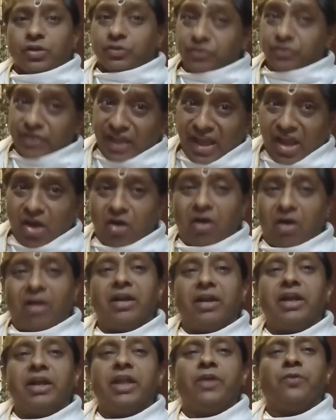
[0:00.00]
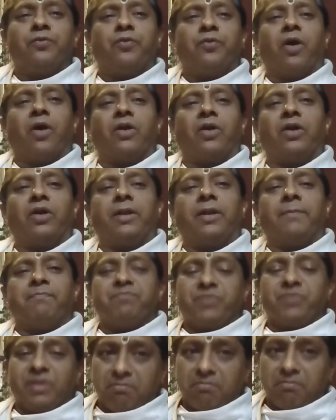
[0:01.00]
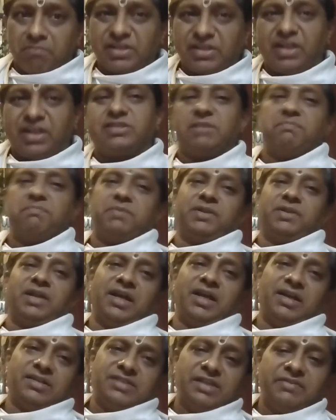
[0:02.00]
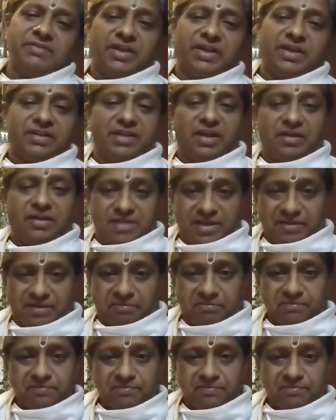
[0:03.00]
They already followed Bhajana Sampradayas even at that time.